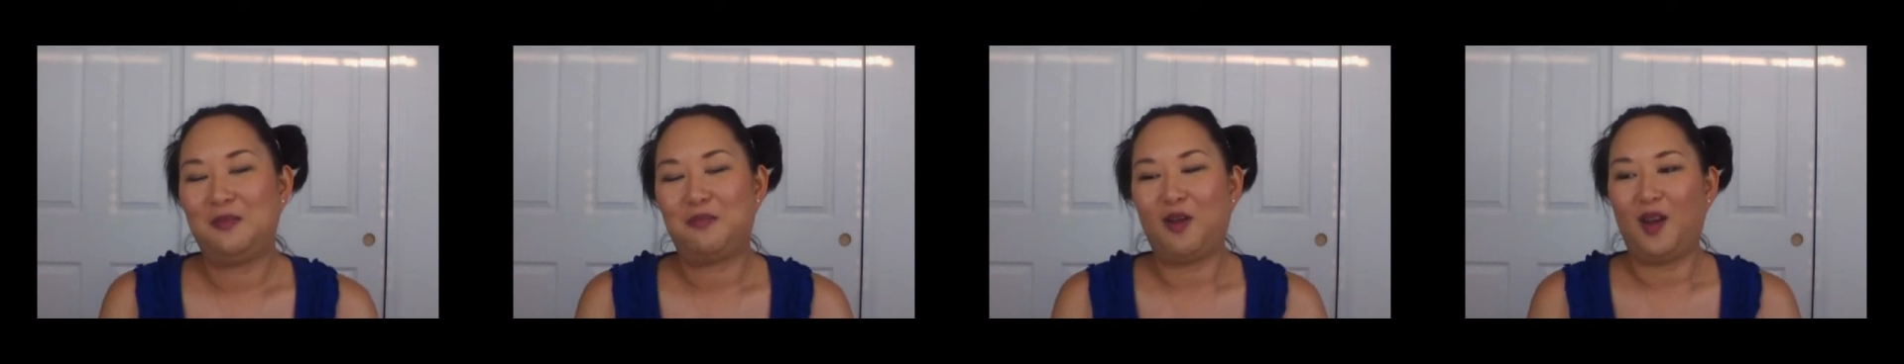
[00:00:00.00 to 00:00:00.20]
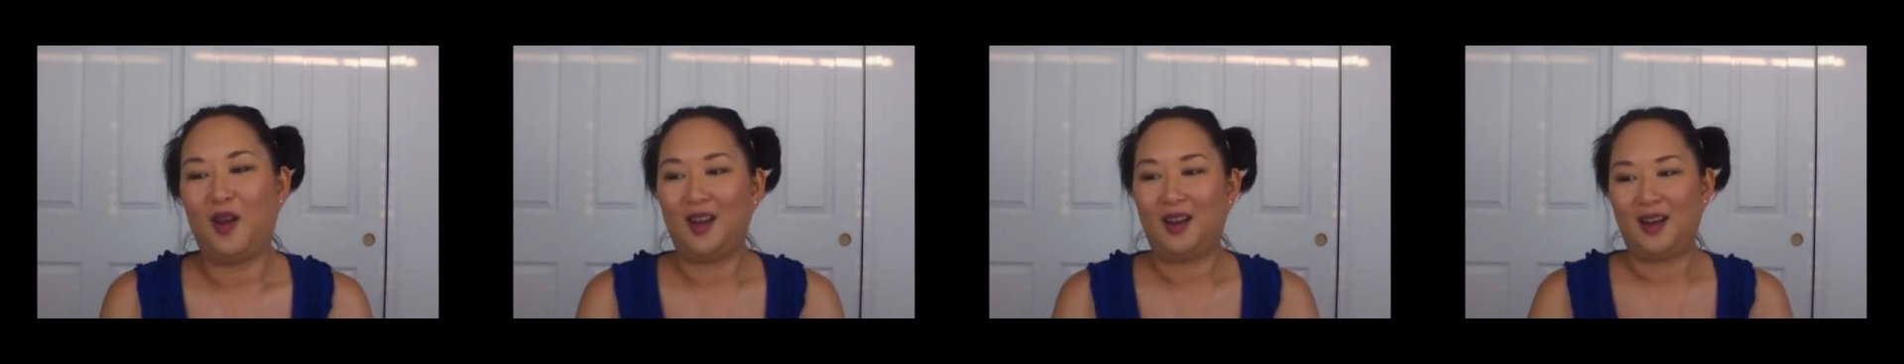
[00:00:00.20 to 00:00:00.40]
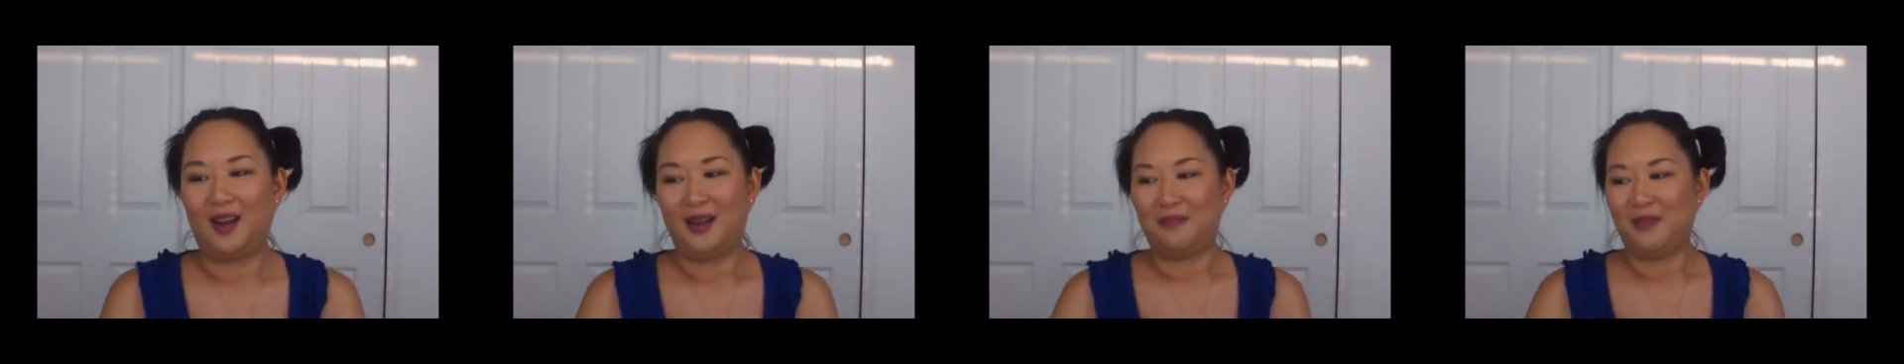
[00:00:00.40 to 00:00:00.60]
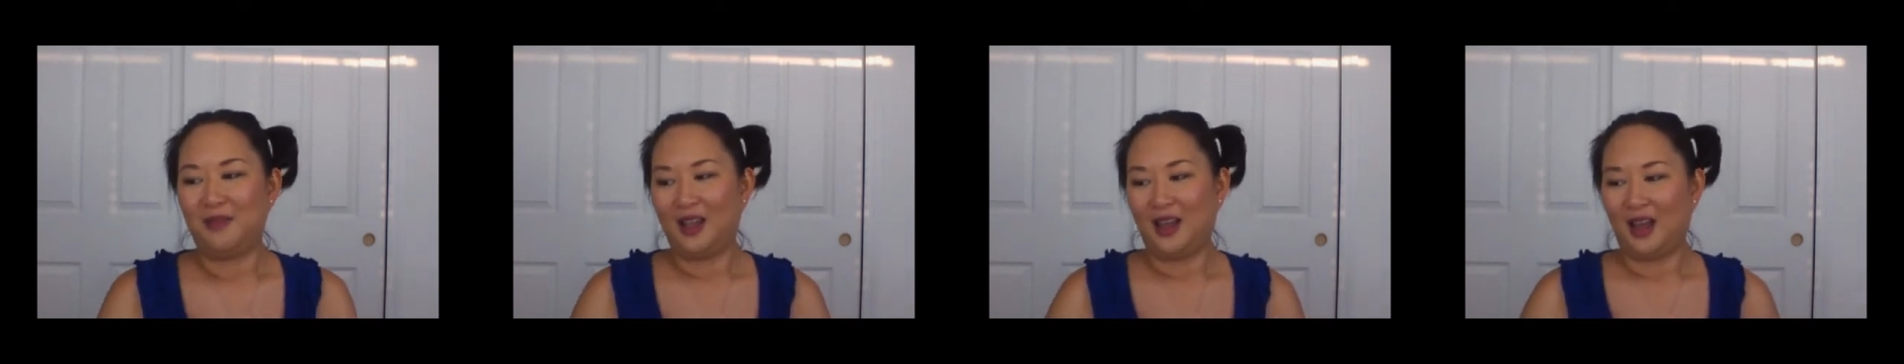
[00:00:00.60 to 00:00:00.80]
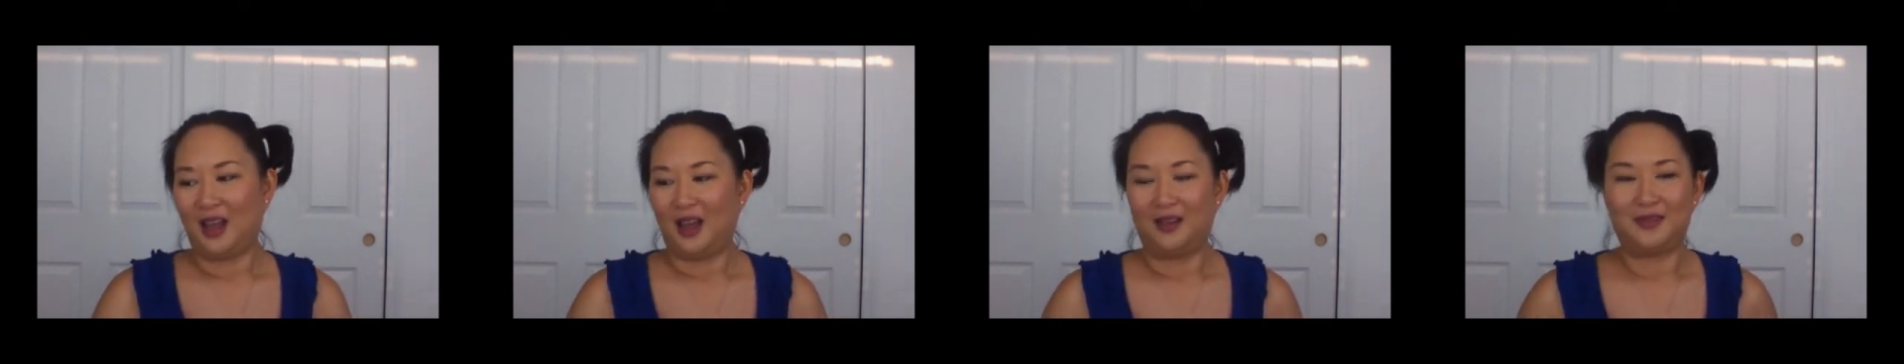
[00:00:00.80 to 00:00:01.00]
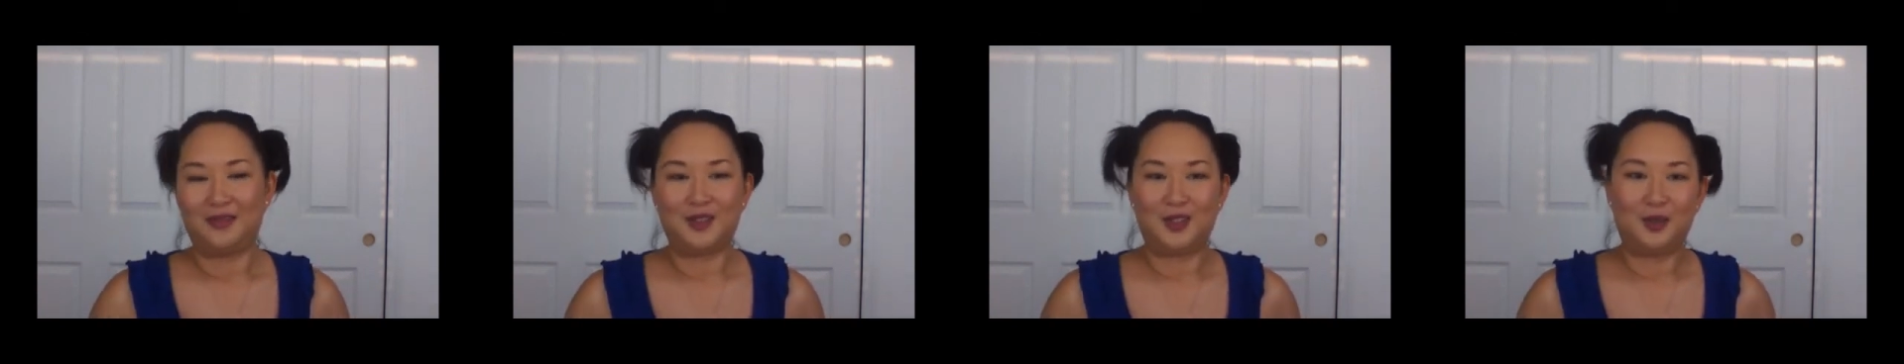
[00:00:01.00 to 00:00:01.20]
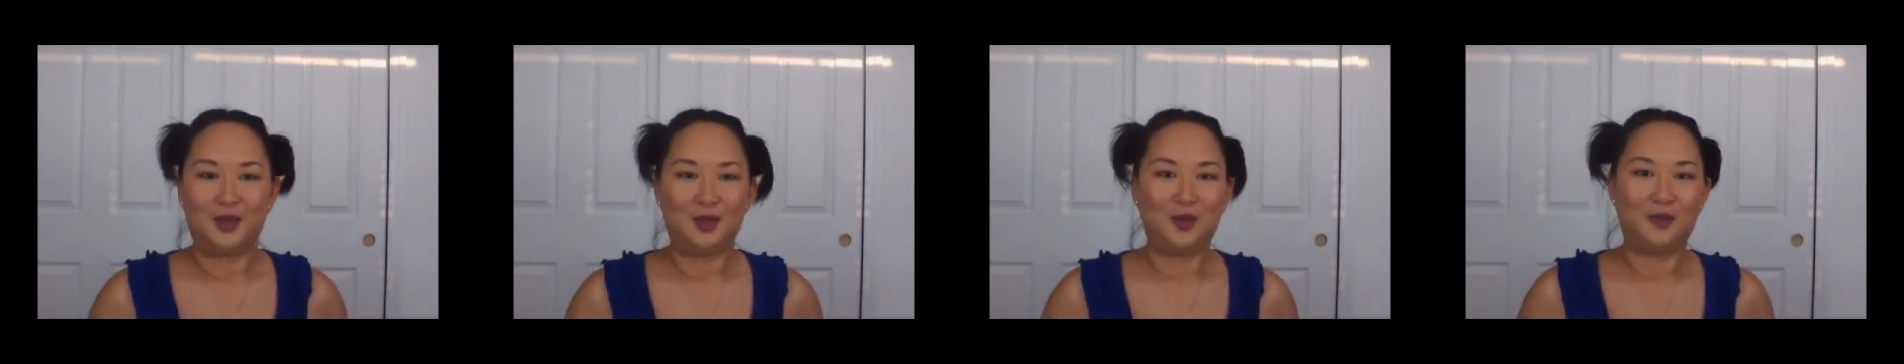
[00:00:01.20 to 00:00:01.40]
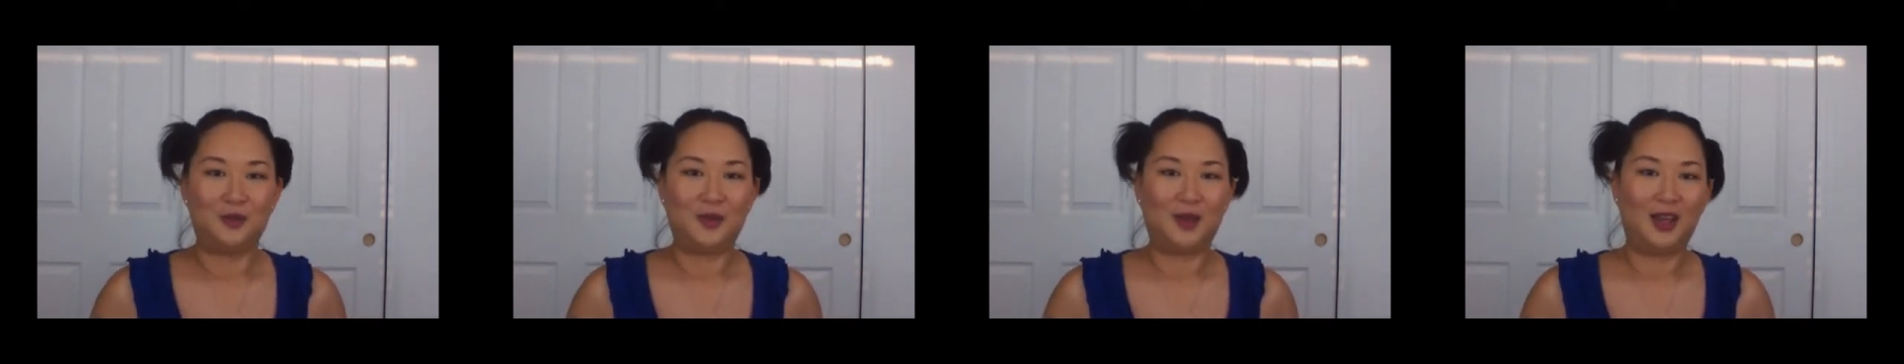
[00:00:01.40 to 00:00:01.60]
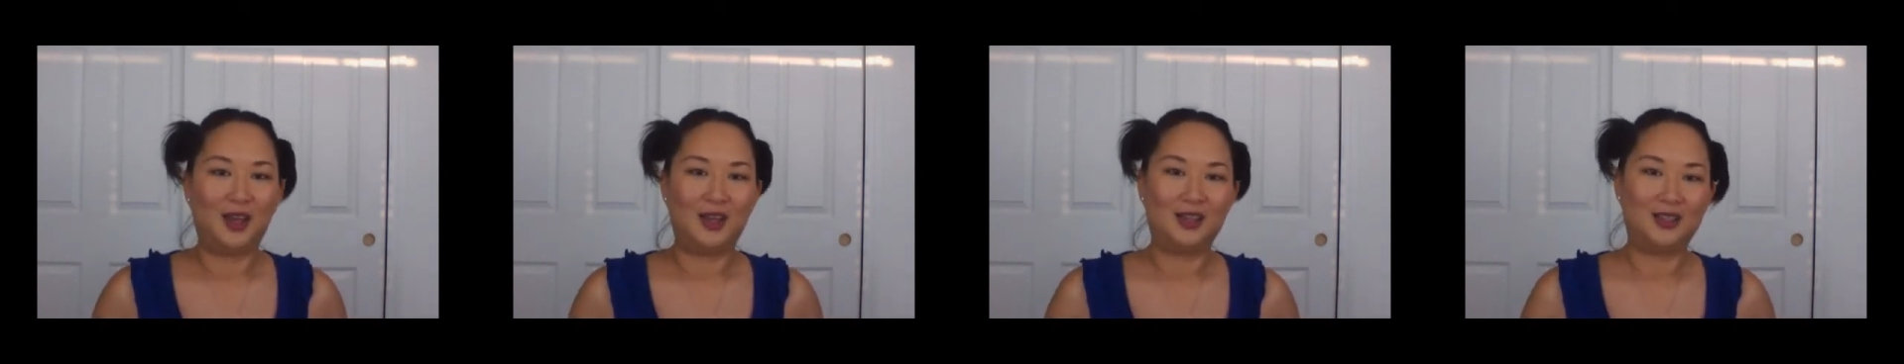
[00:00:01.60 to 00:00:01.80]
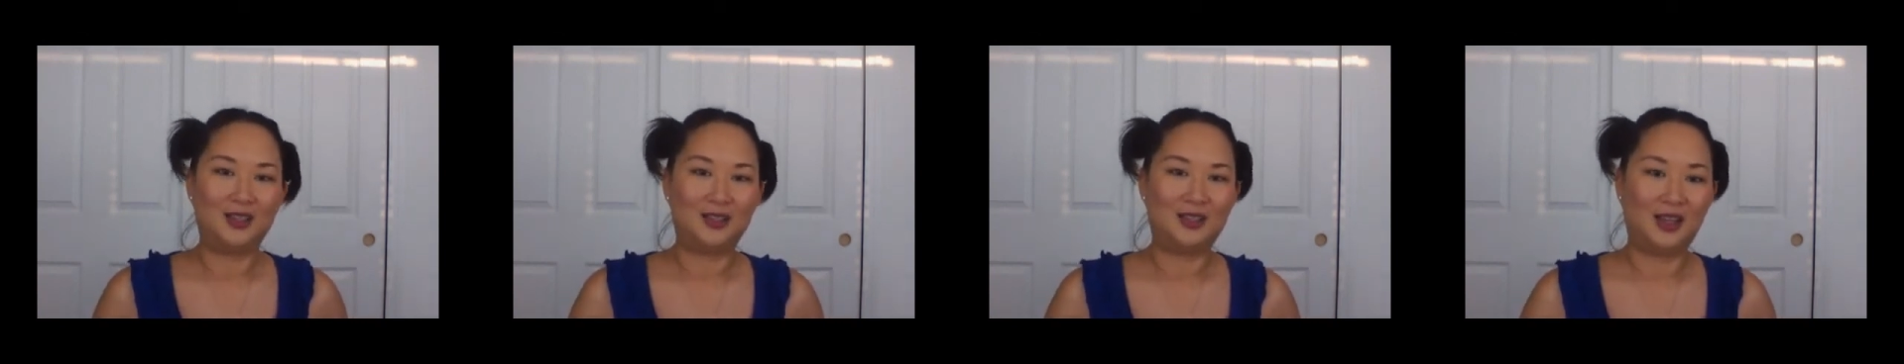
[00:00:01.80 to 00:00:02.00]
but I may have to
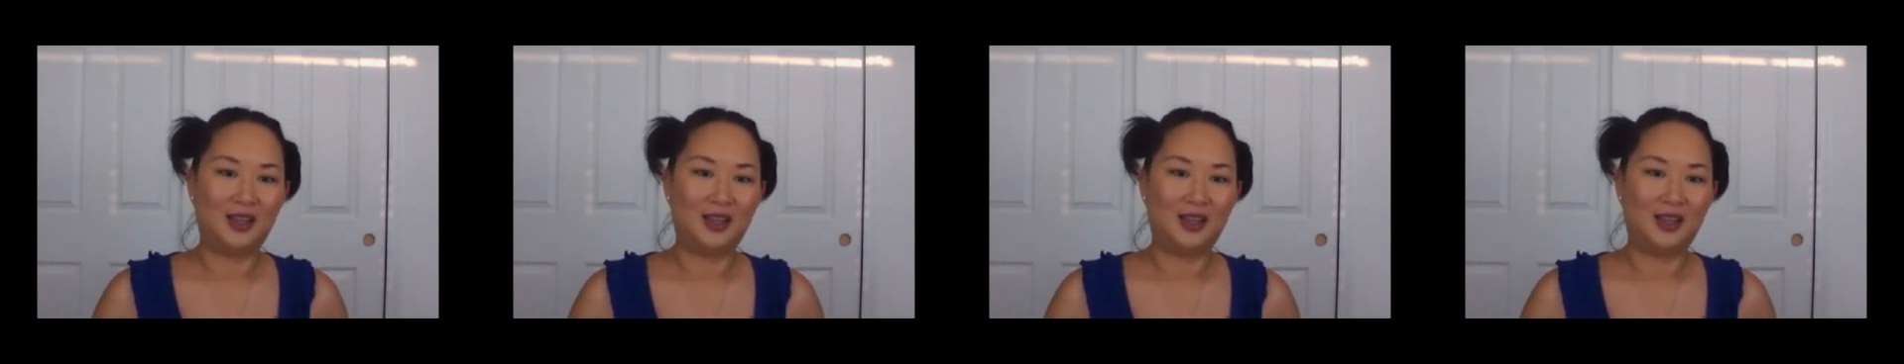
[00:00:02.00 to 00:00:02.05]
because